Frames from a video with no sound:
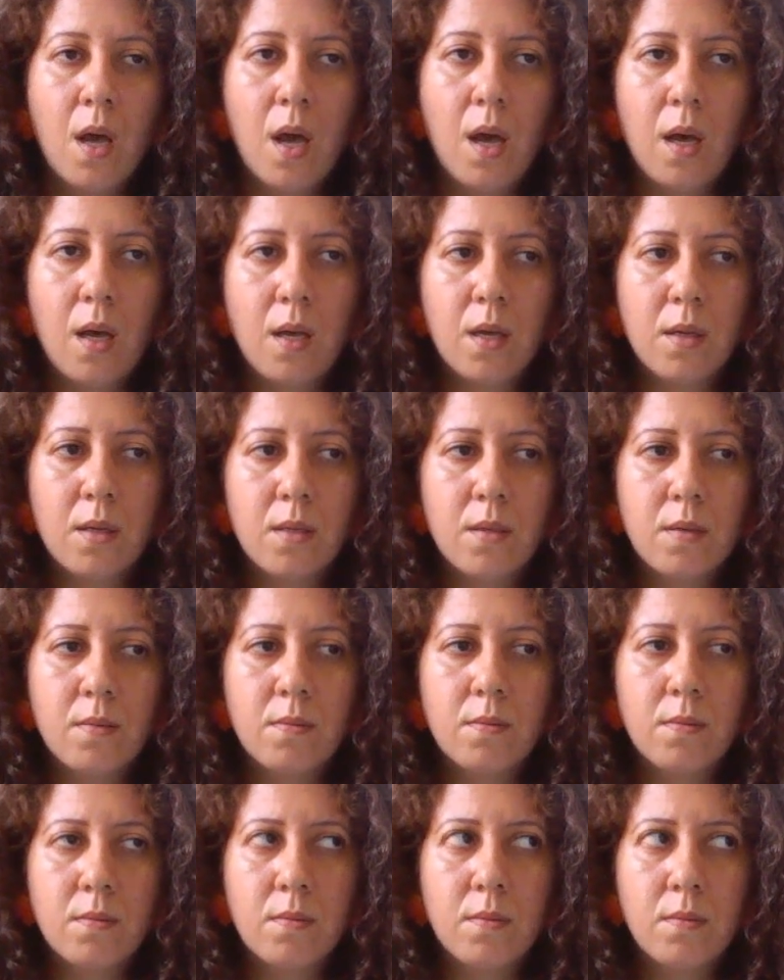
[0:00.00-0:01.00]
Uh,
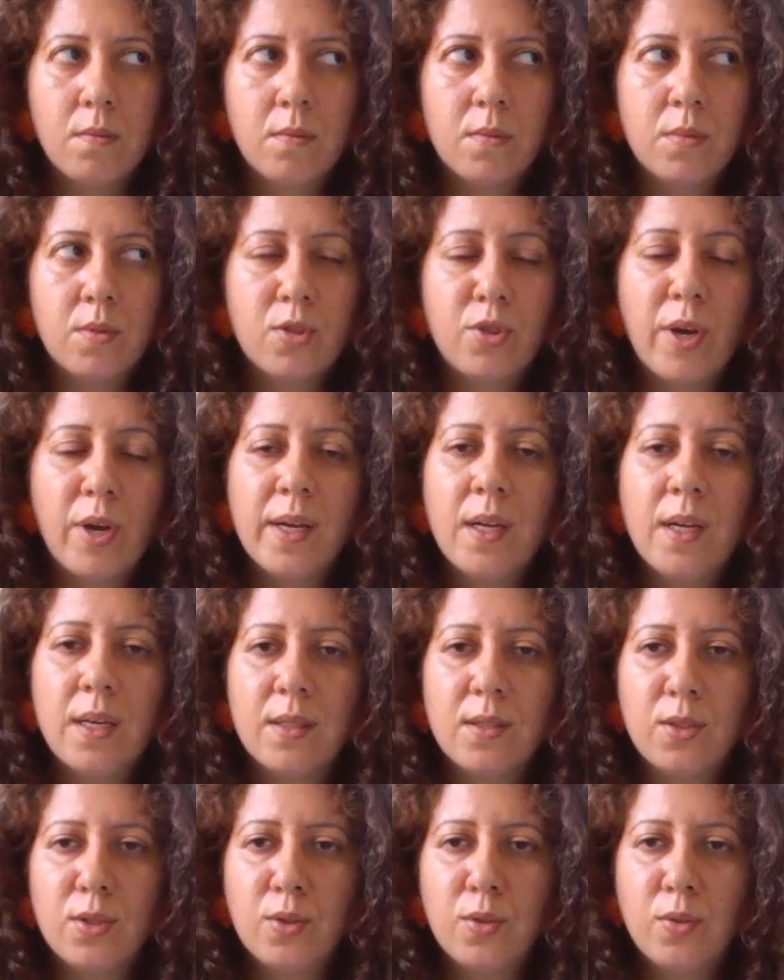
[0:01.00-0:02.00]
Try
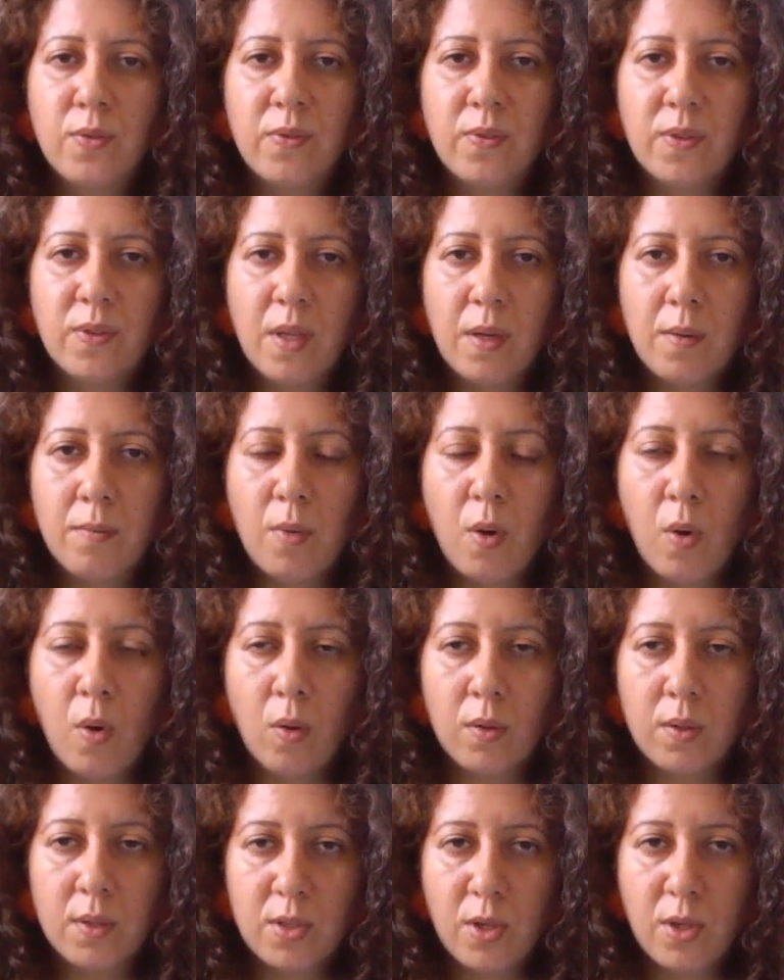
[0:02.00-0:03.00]
not to do it for them
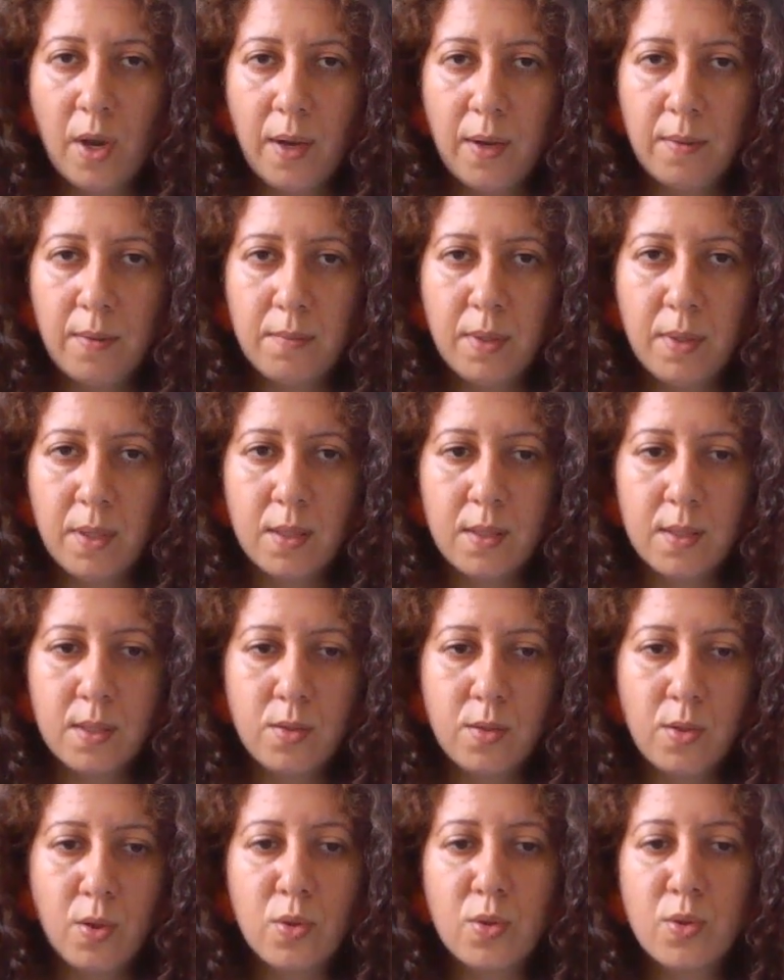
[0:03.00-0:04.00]
all the time
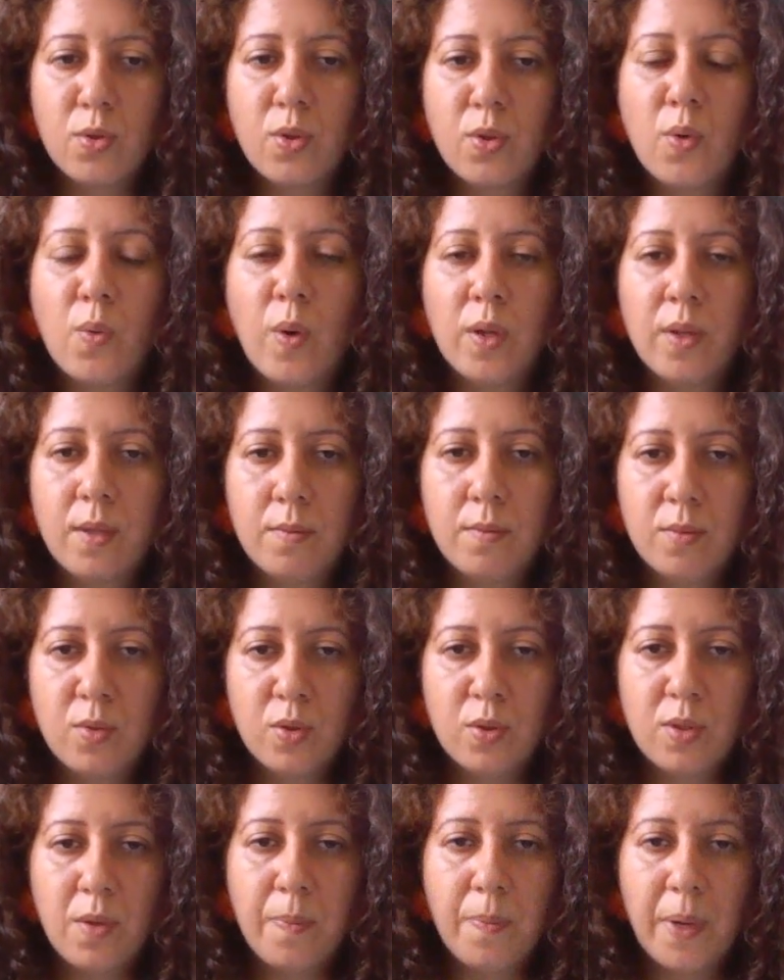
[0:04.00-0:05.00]
because you also don't want them
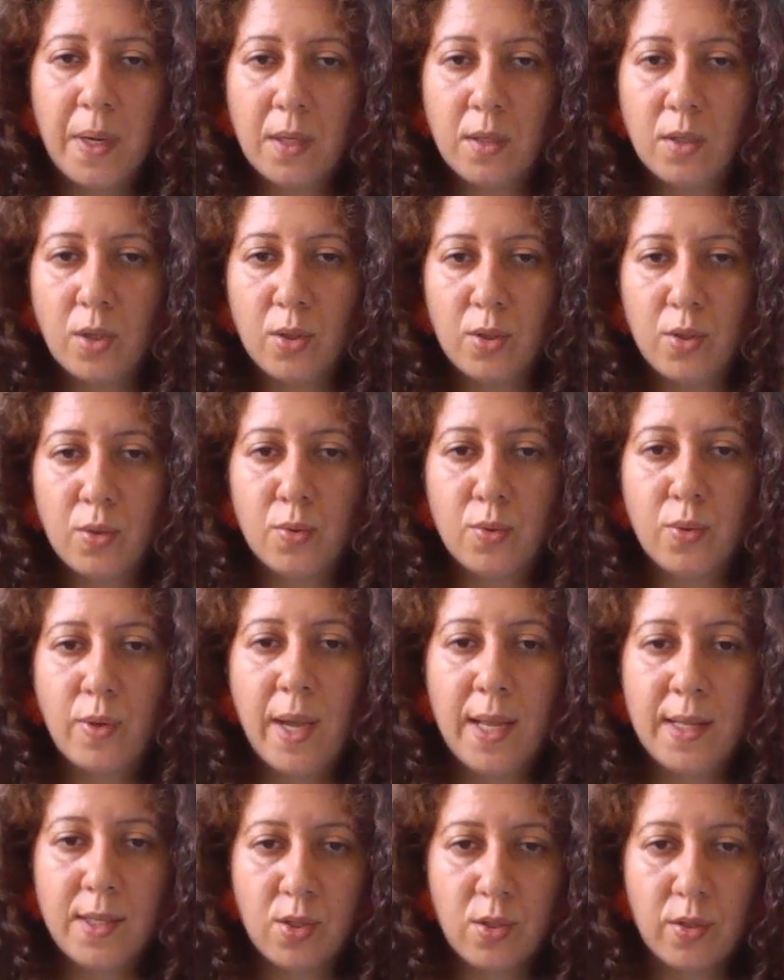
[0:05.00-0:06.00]
to depend on you
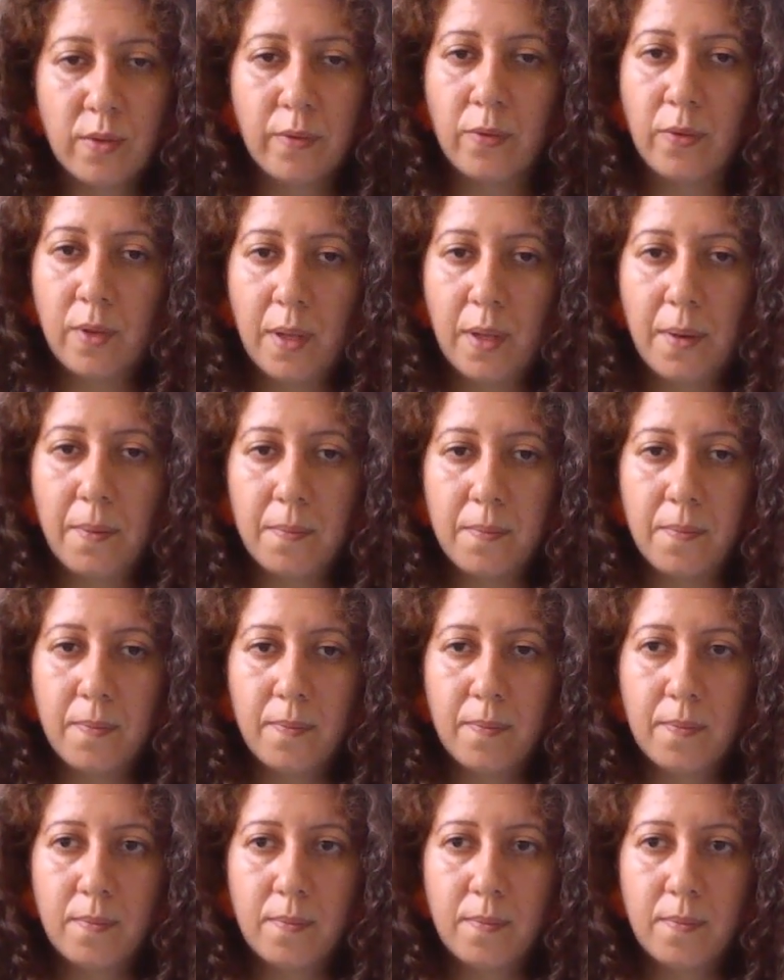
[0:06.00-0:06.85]
to answer for them.